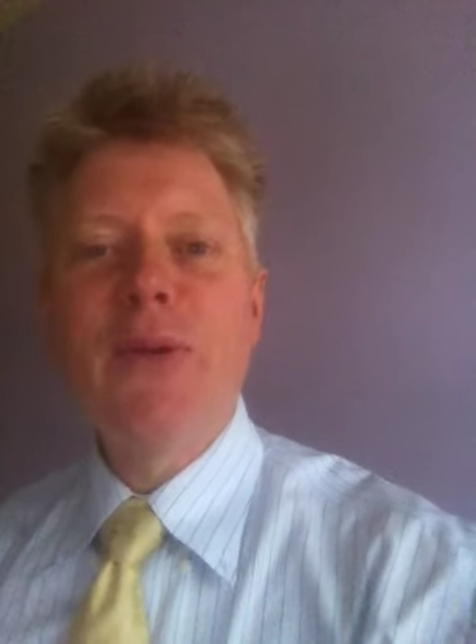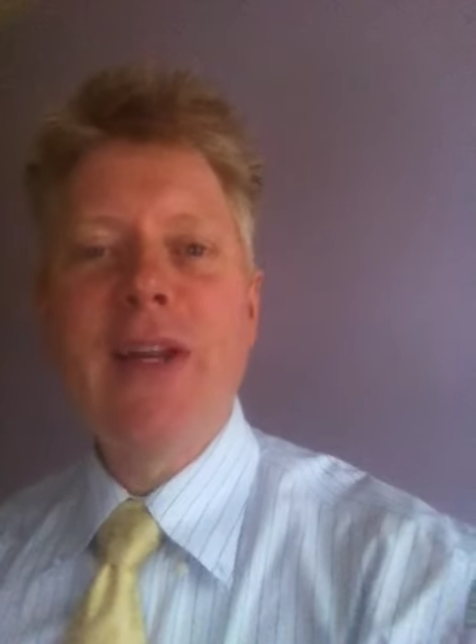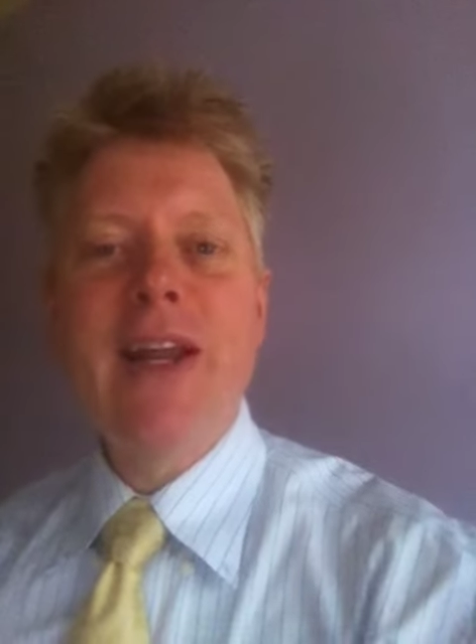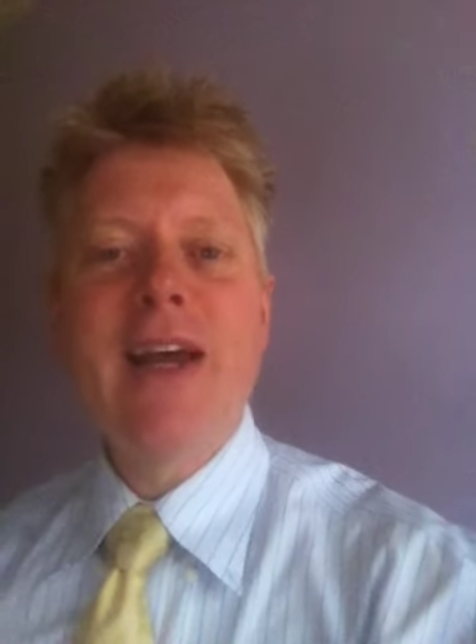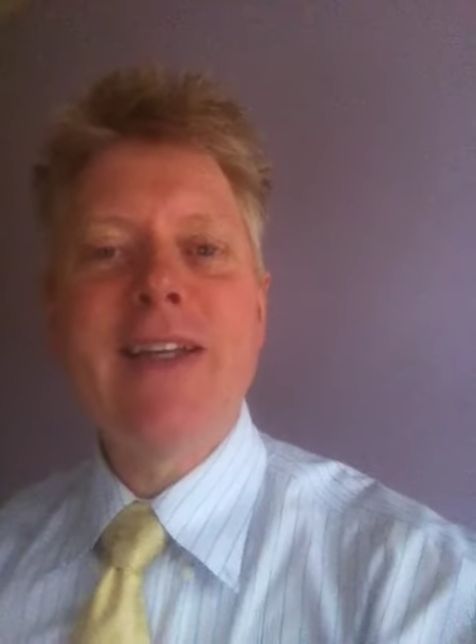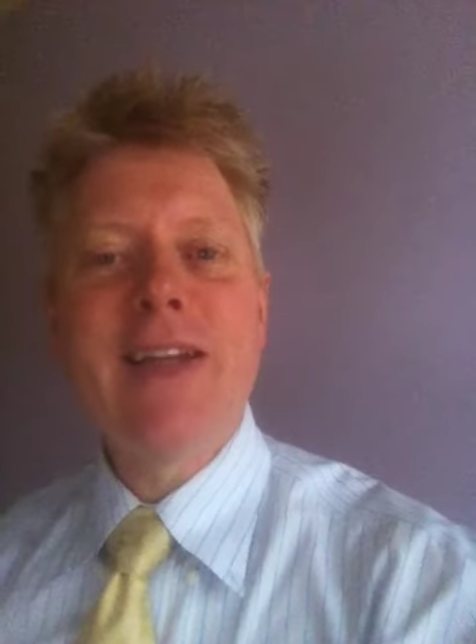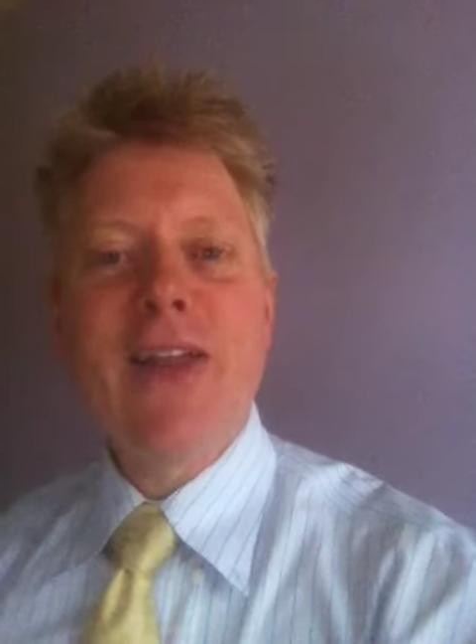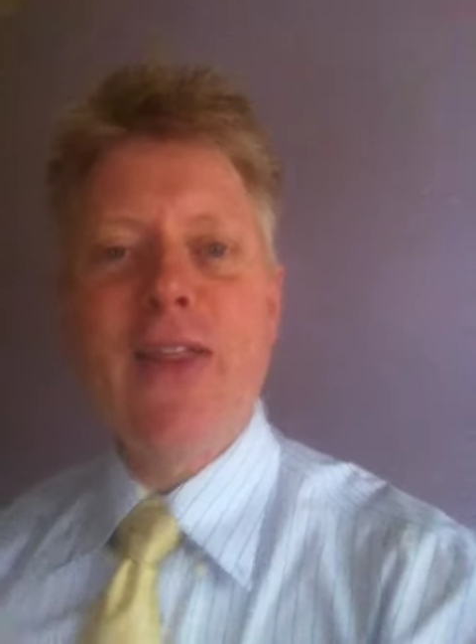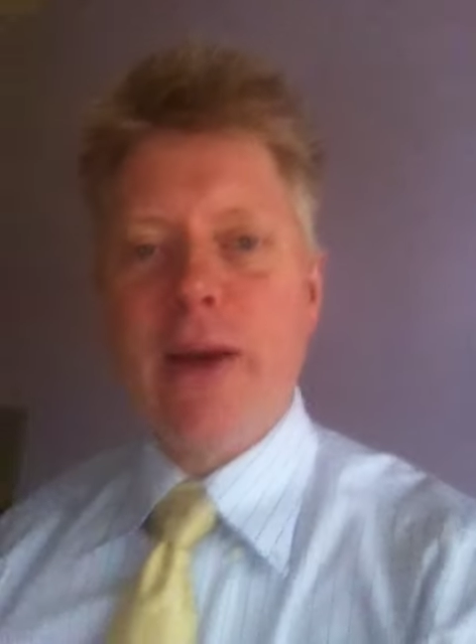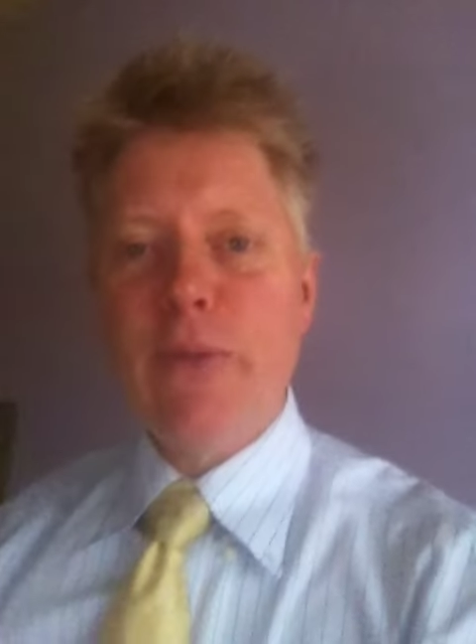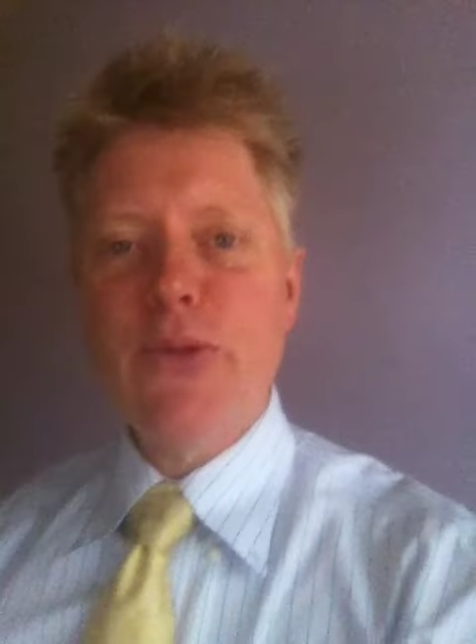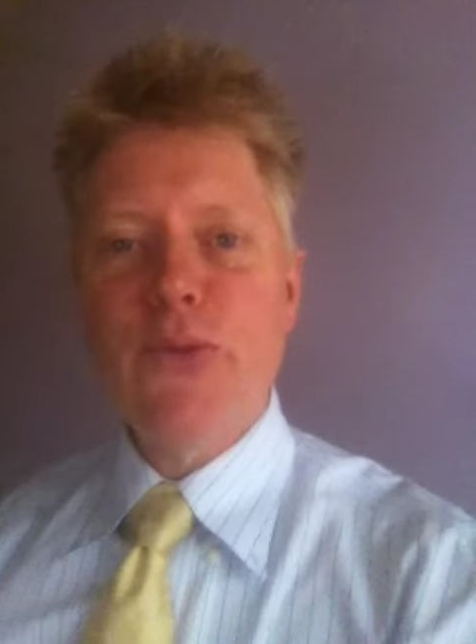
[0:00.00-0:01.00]
really liked and I
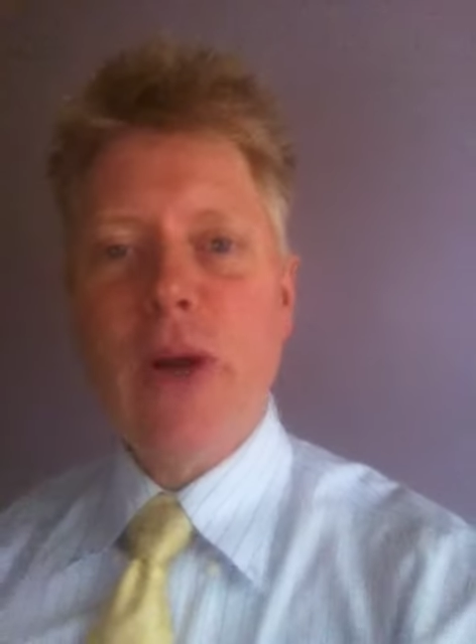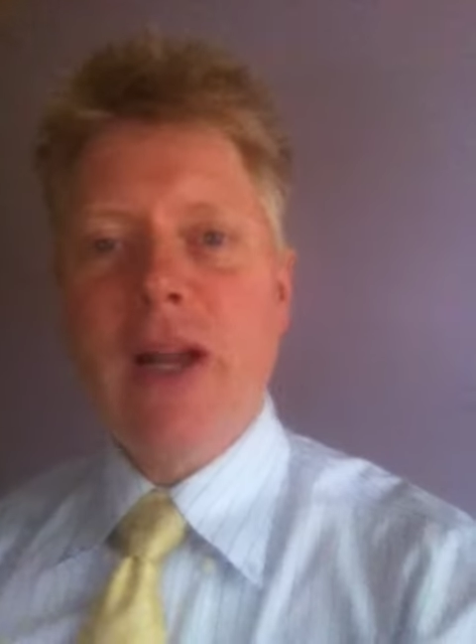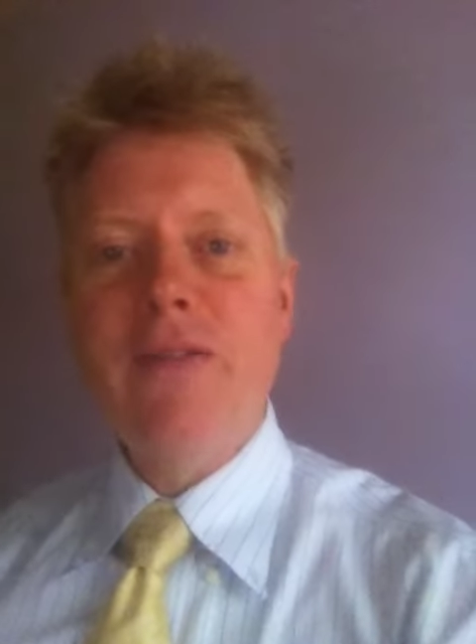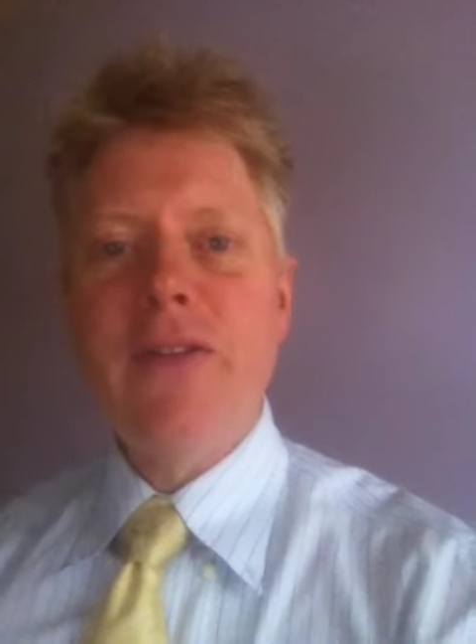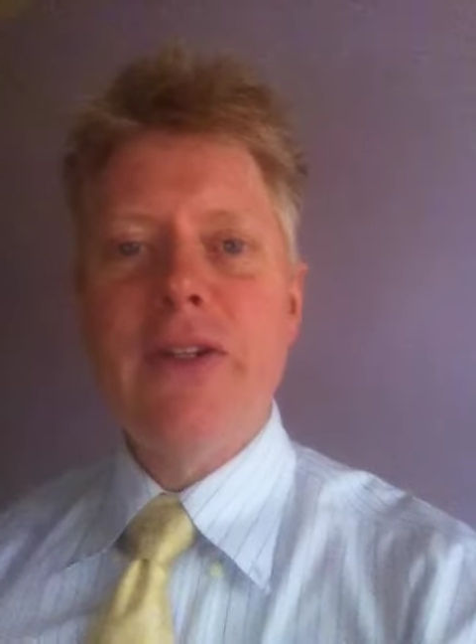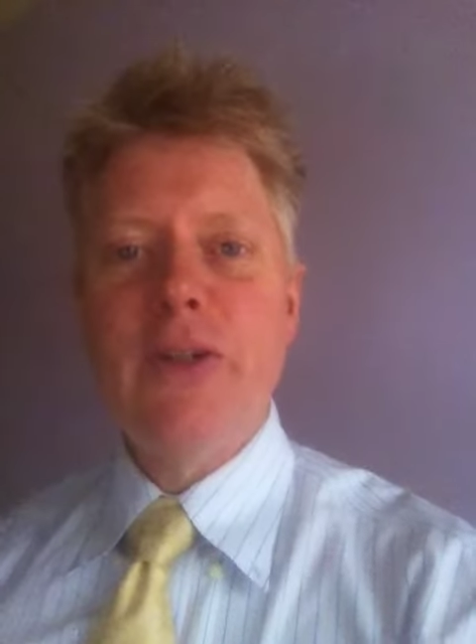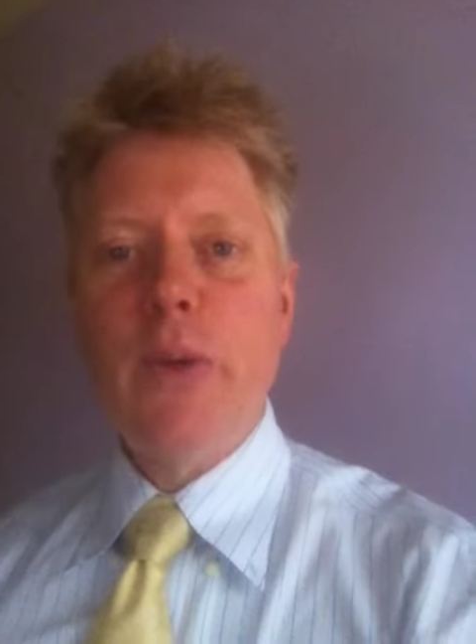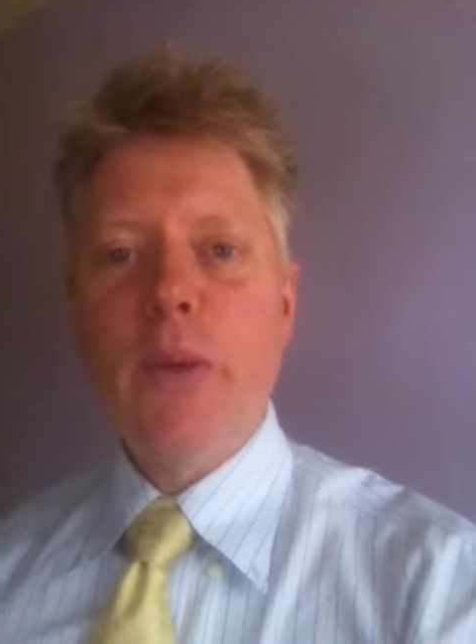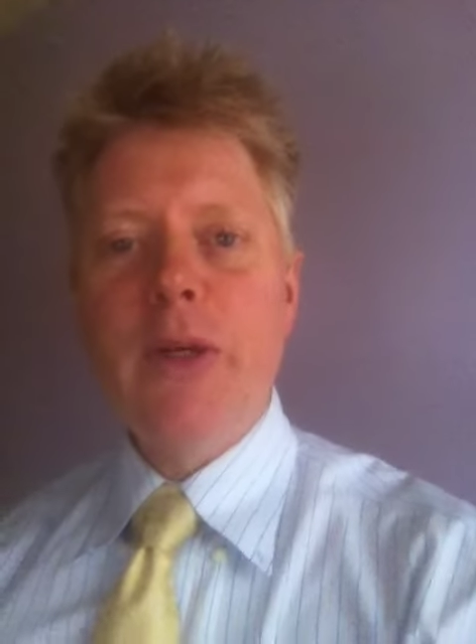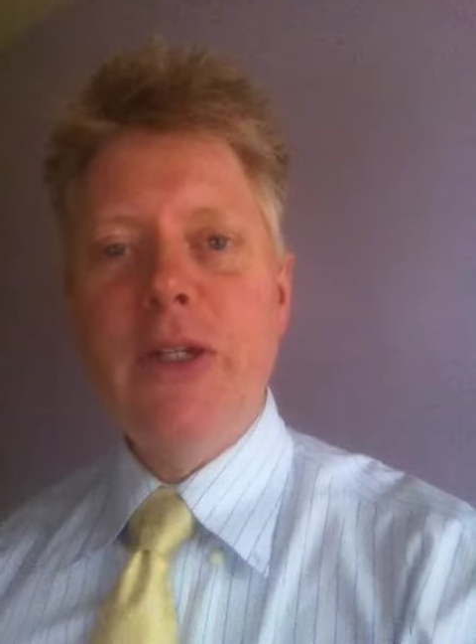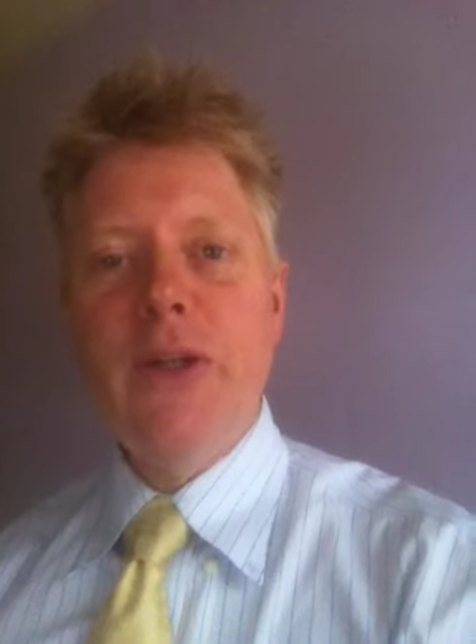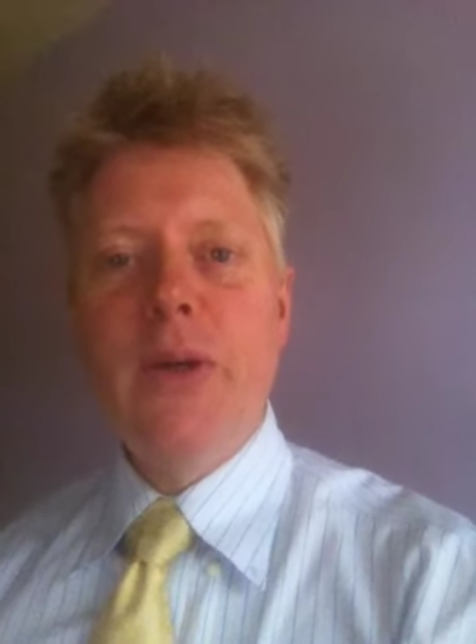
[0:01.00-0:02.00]
thought it was relevant to
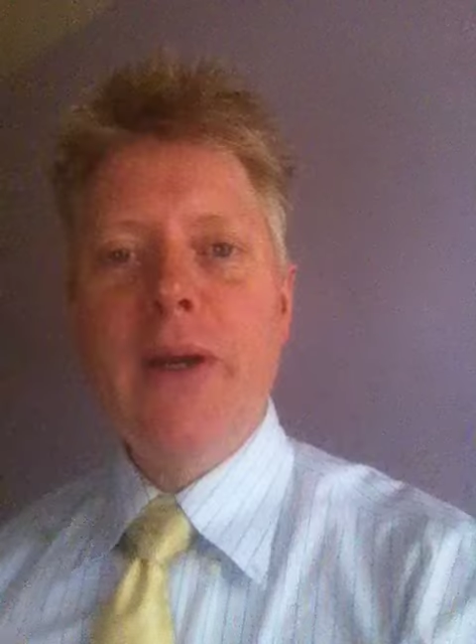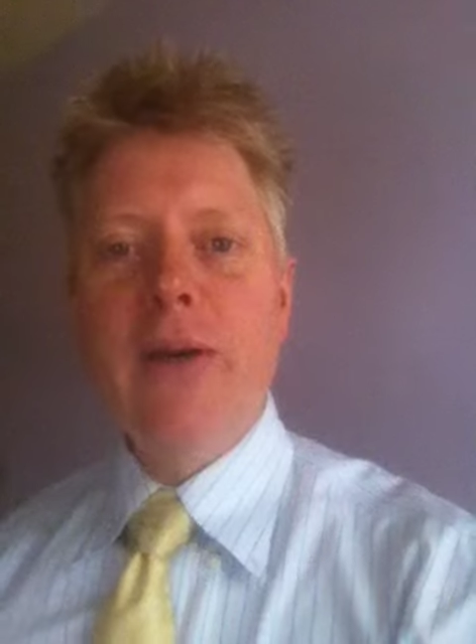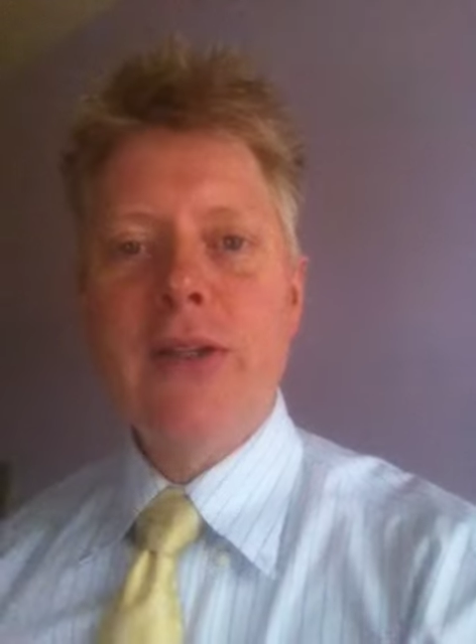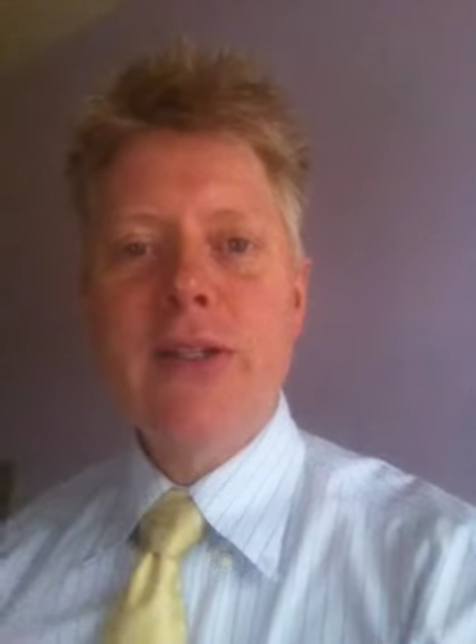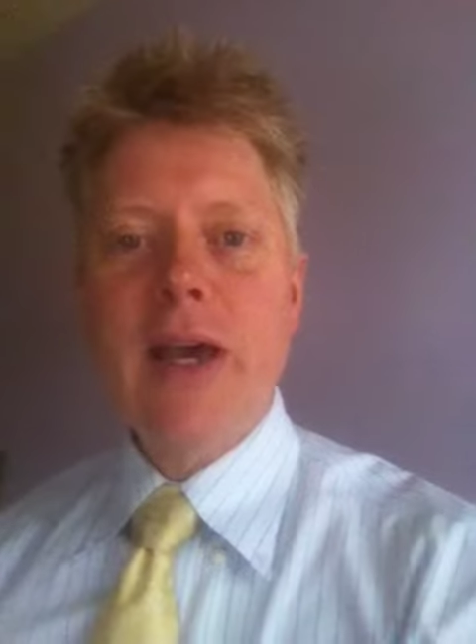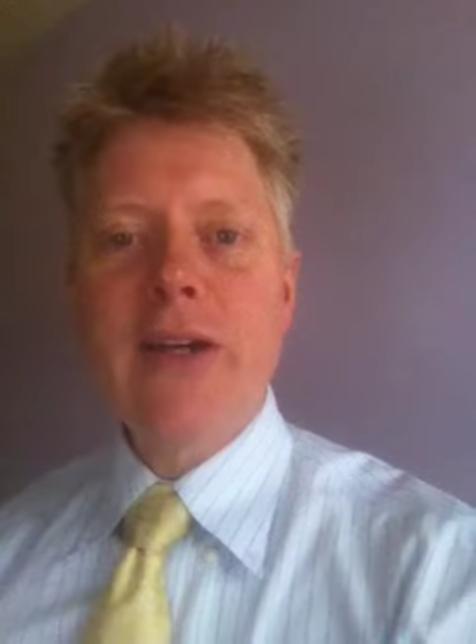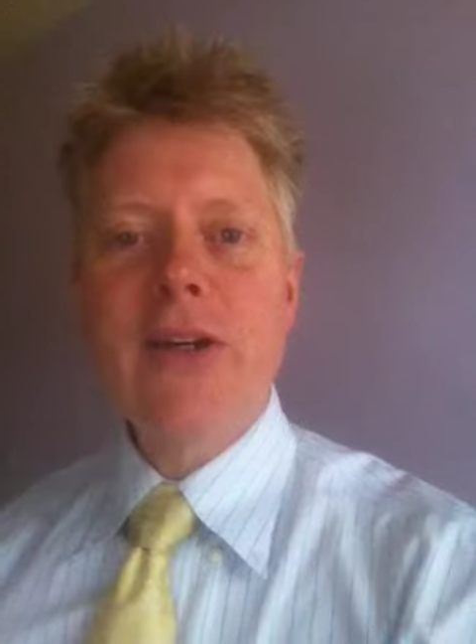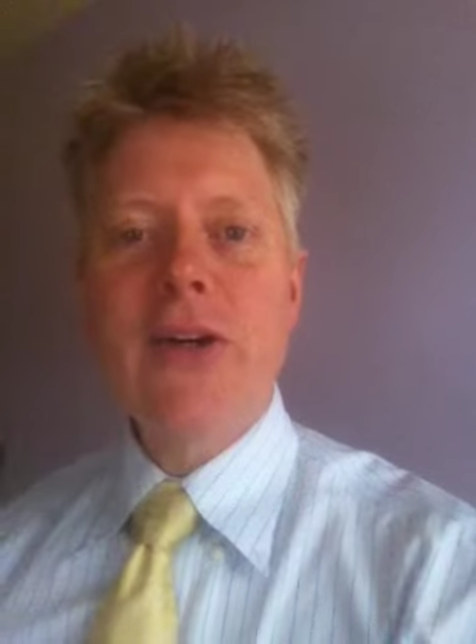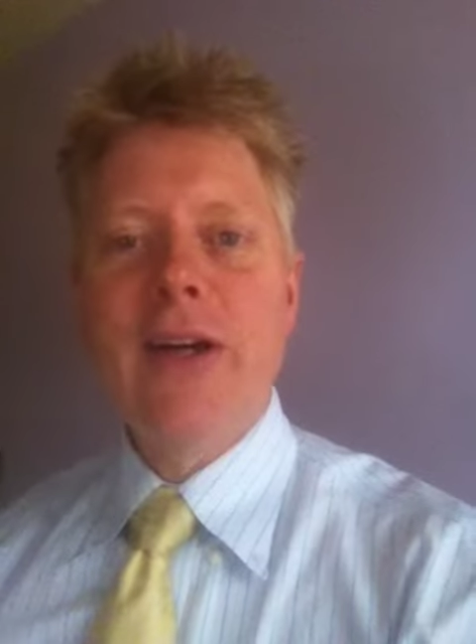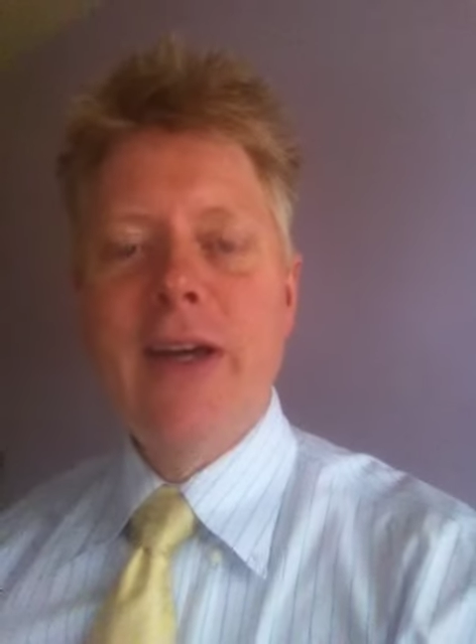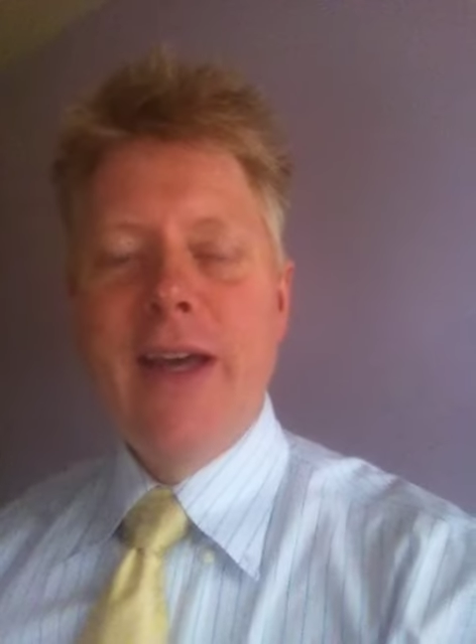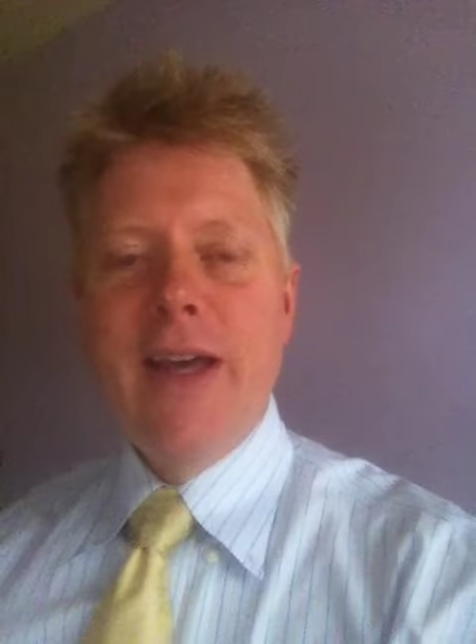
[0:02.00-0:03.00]
what we do here at Sector,